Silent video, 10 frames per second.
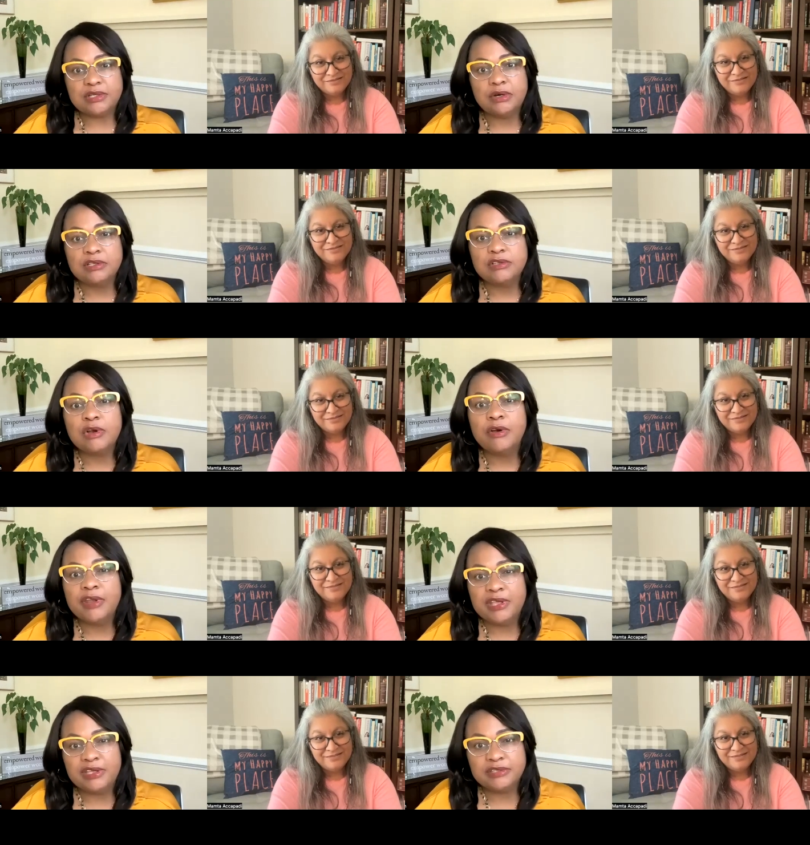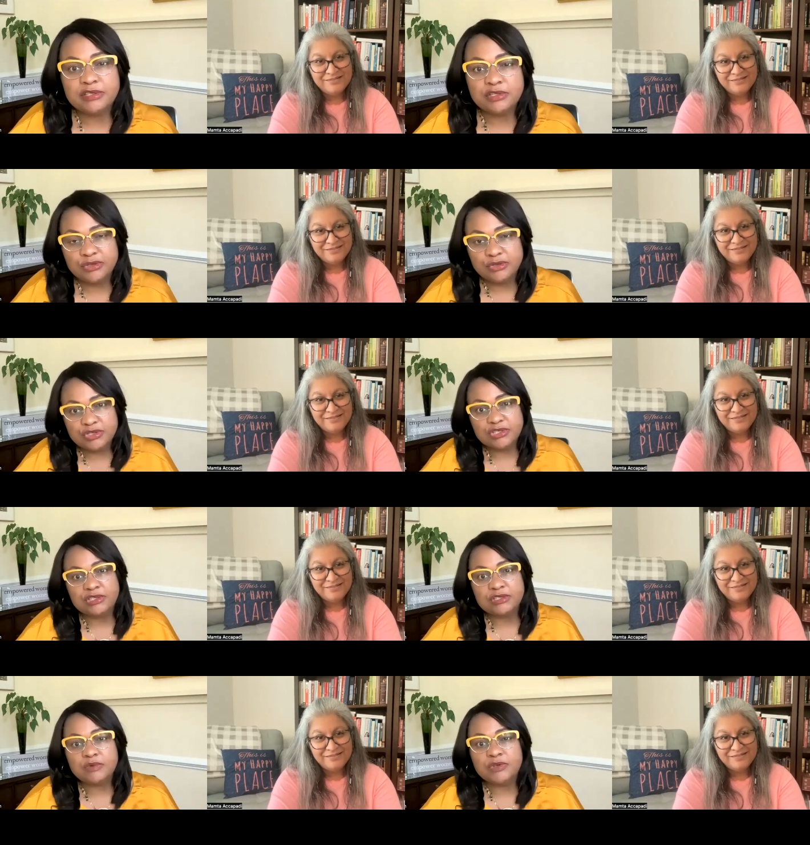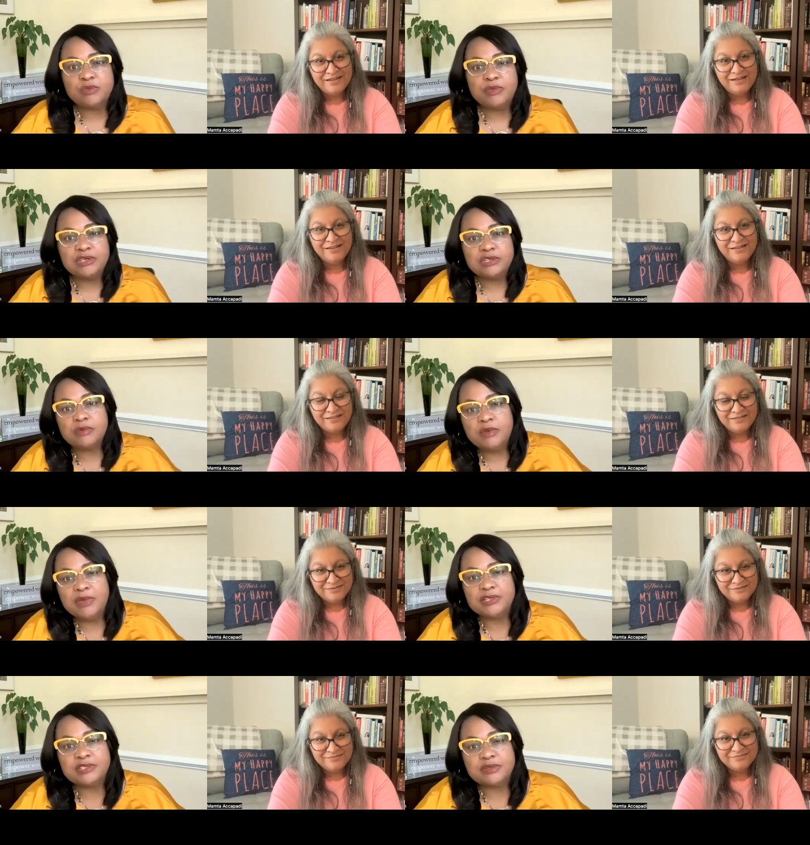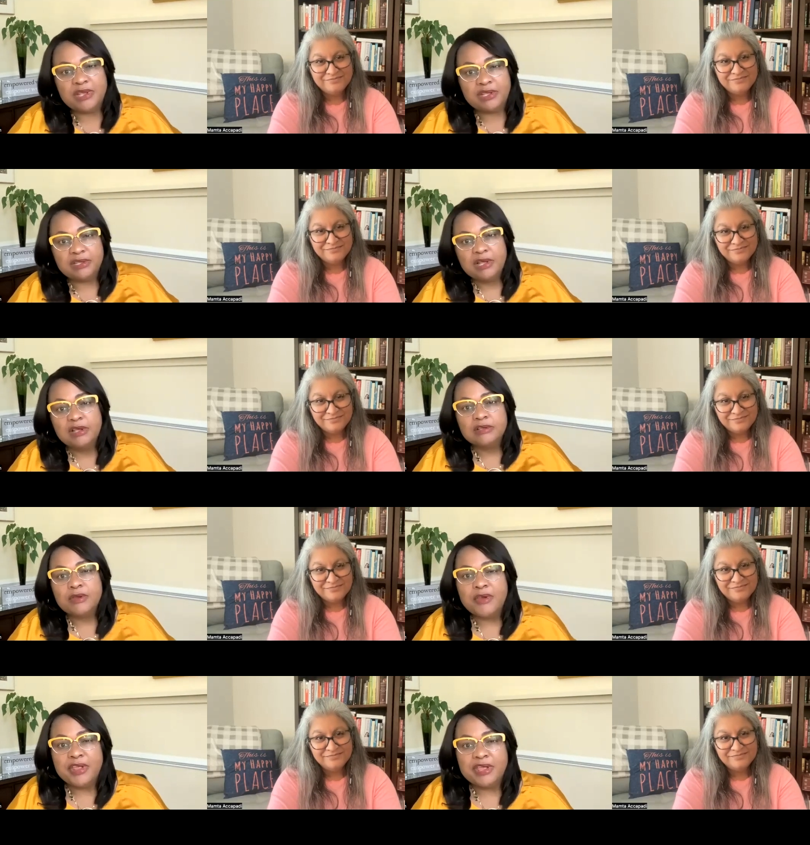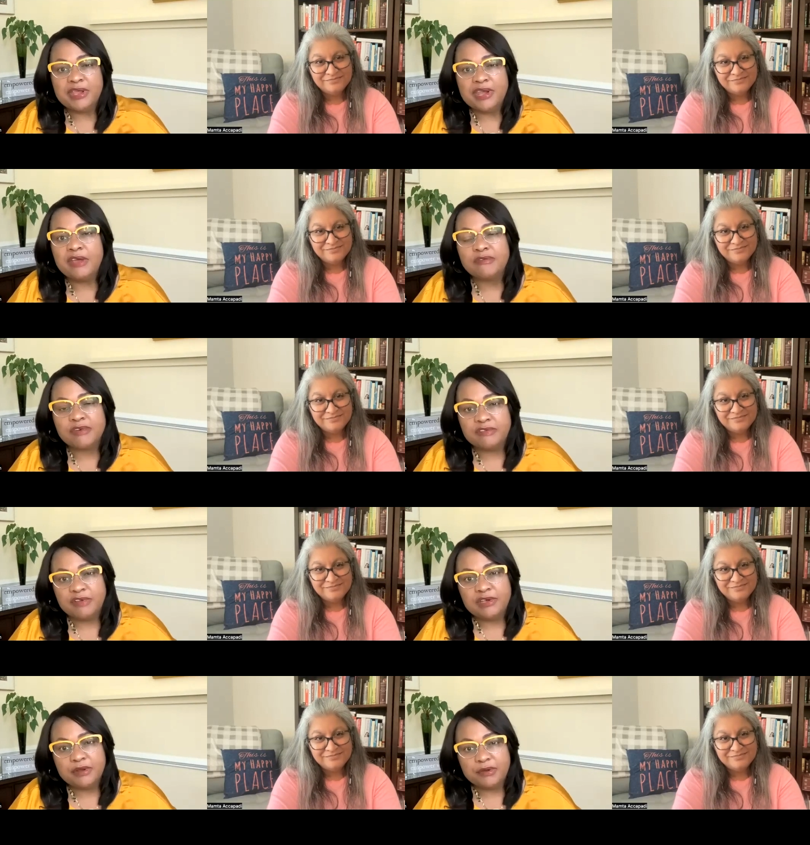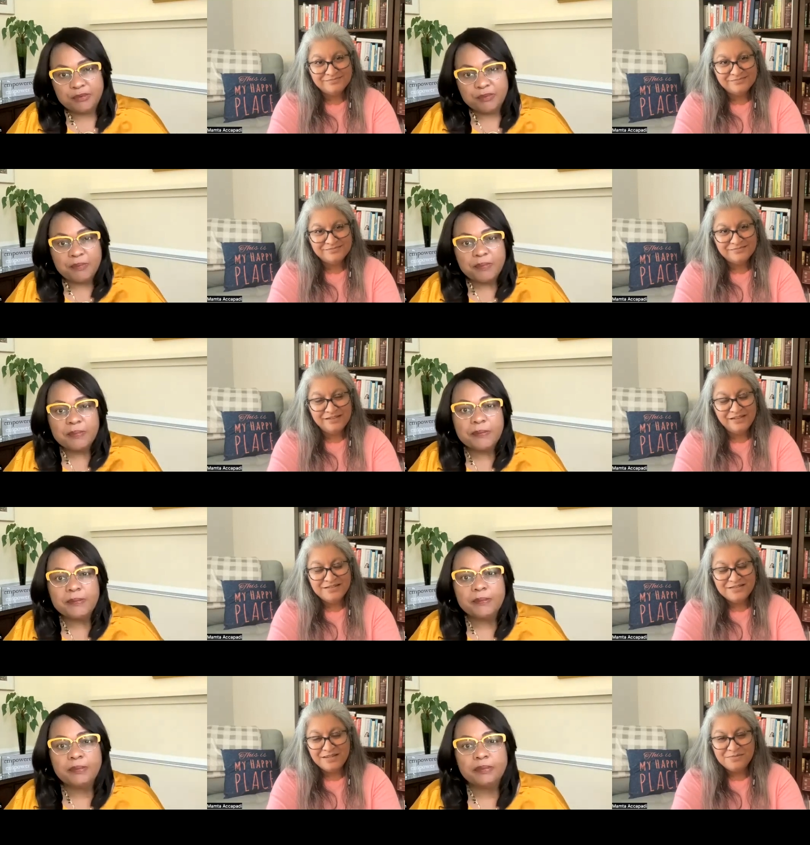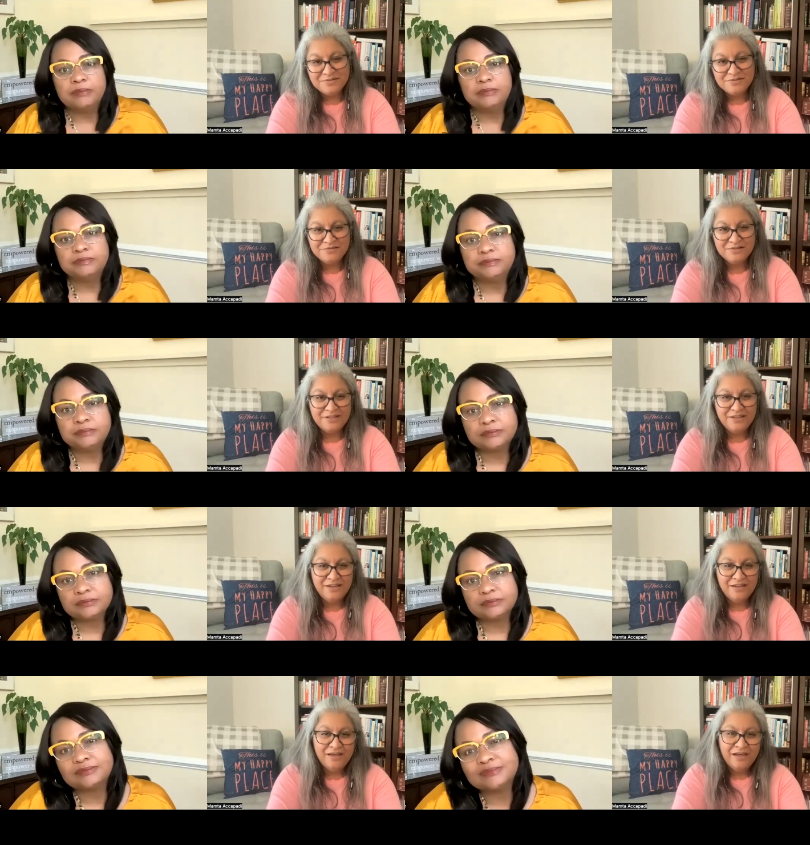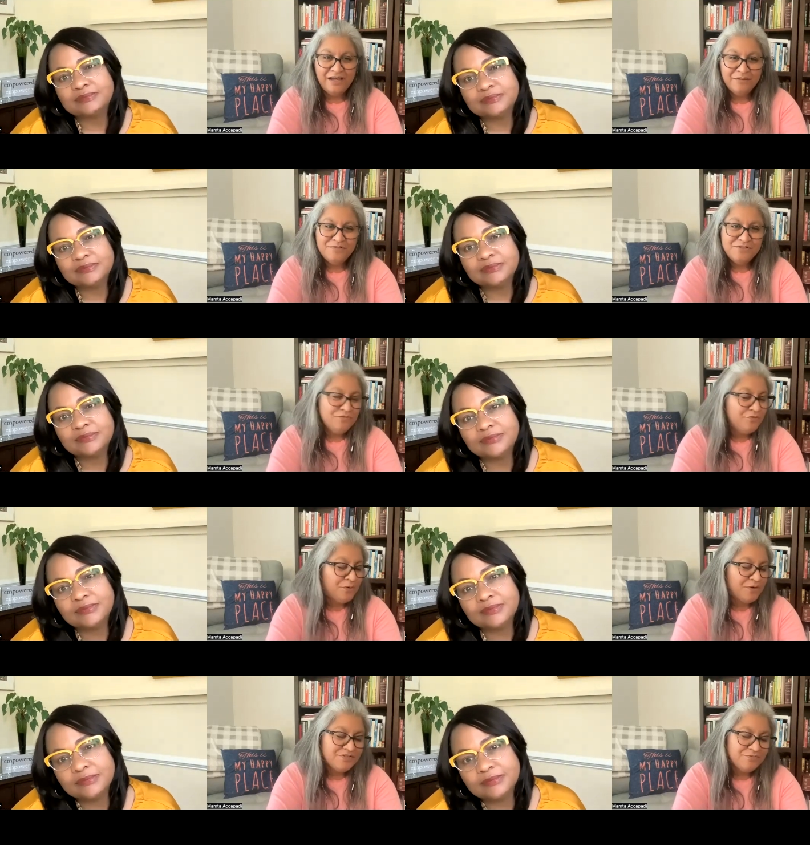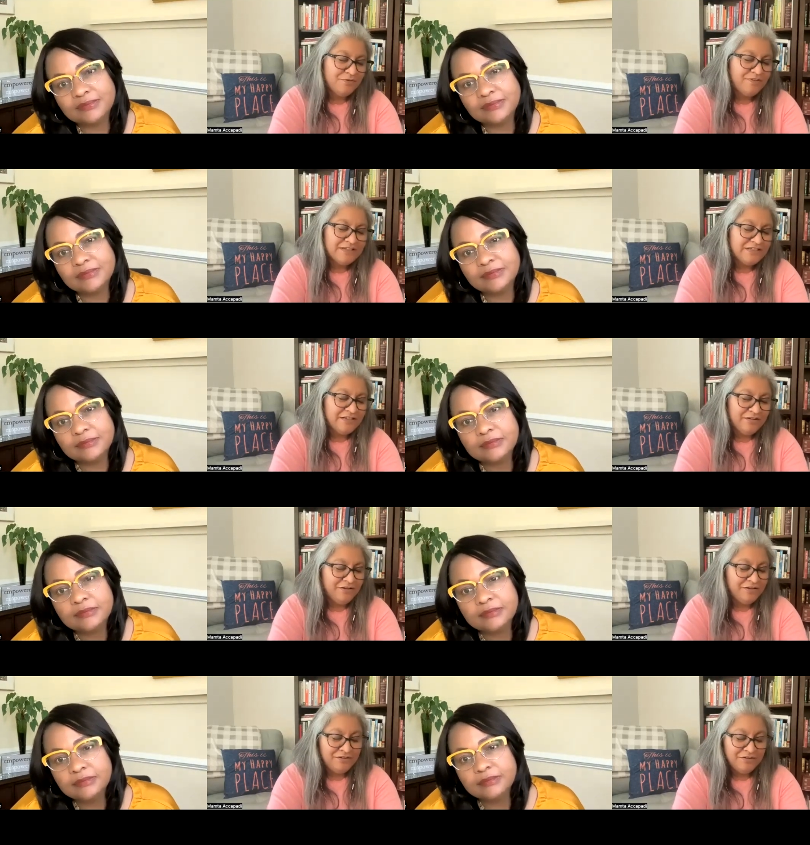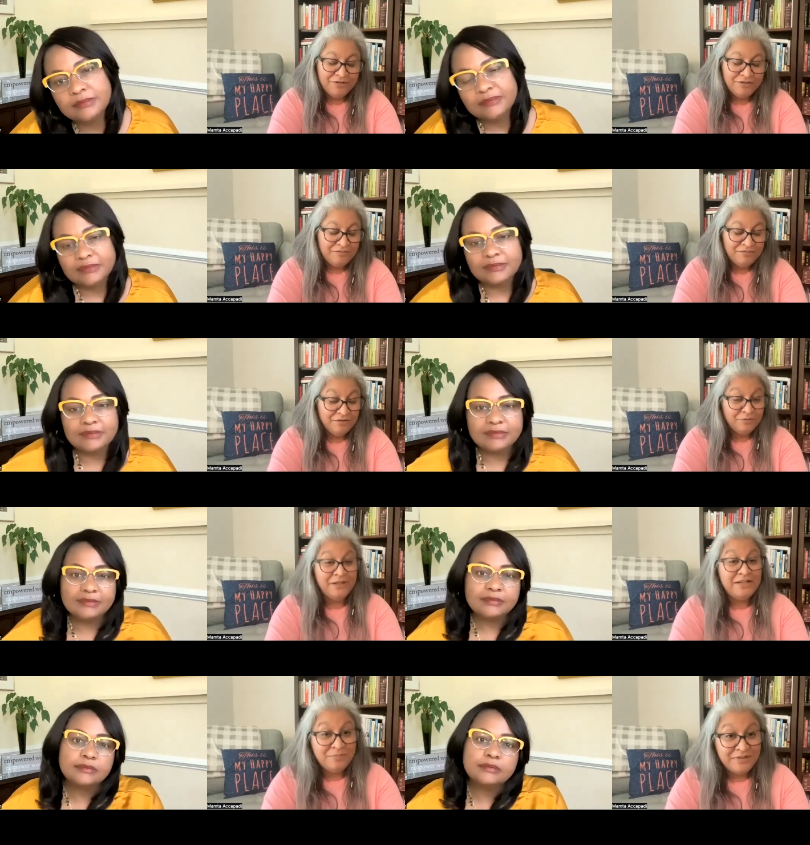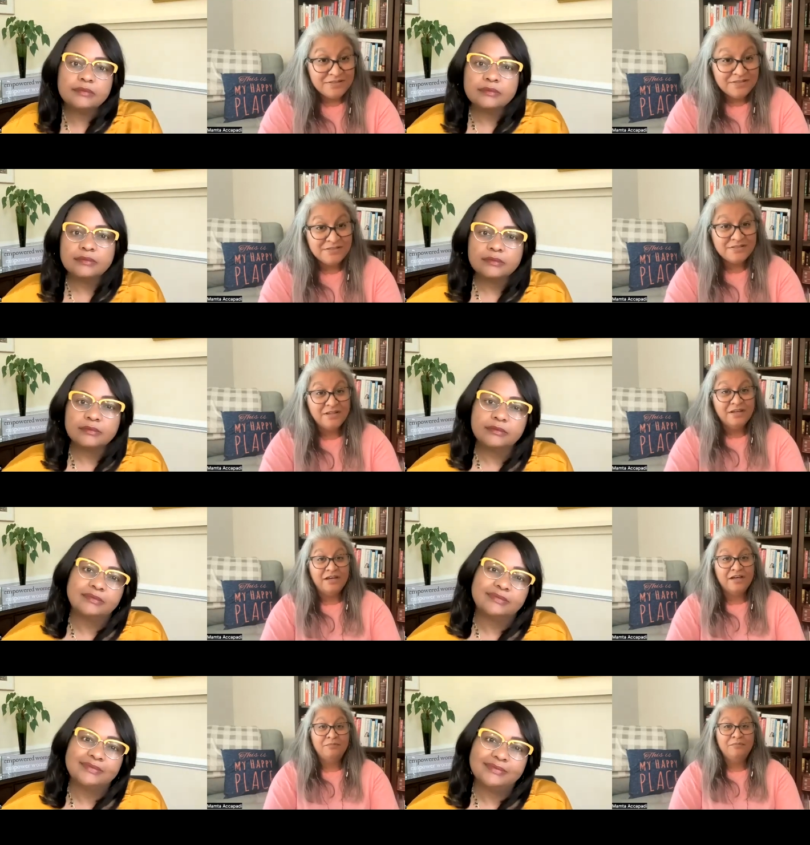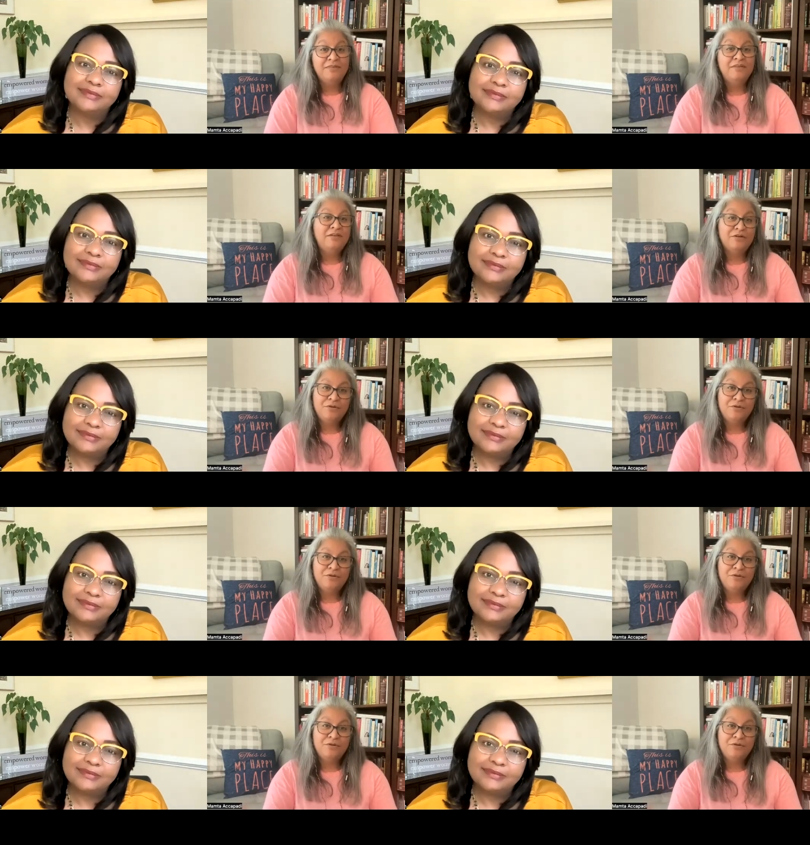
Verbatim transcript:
Speaker 1: are learning institutions, which means we must be learning in every venue.
Speaker 2: Yes, absolutely. Um, so, of course, reflecting on on your many pieces, um, you